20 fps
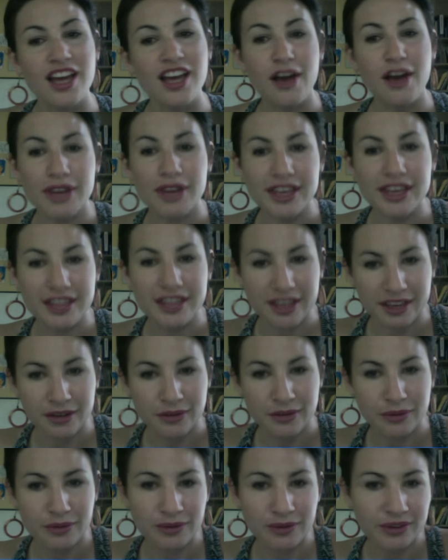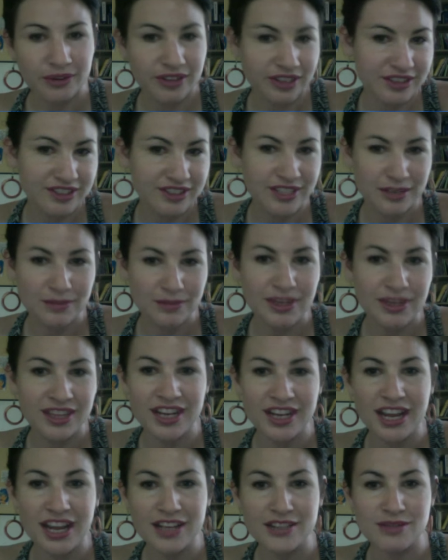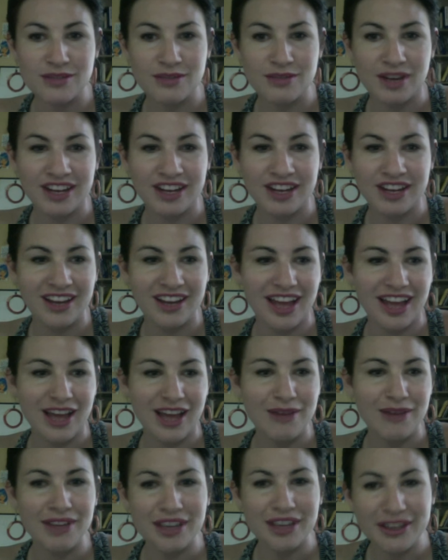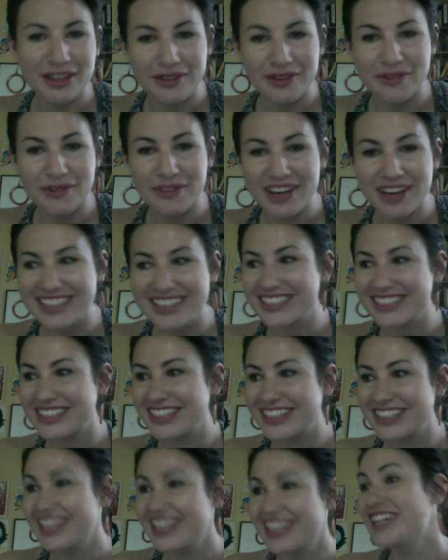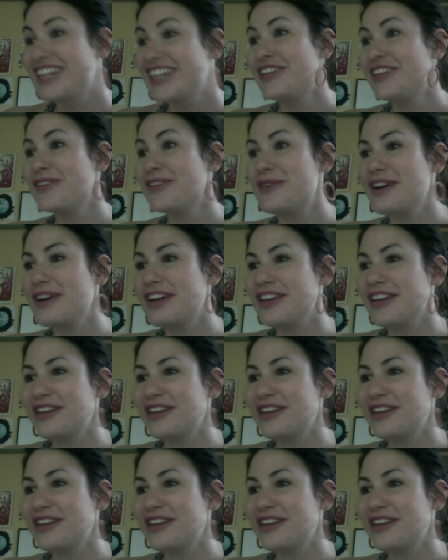okay, send me the next one. I'm like, what? You want,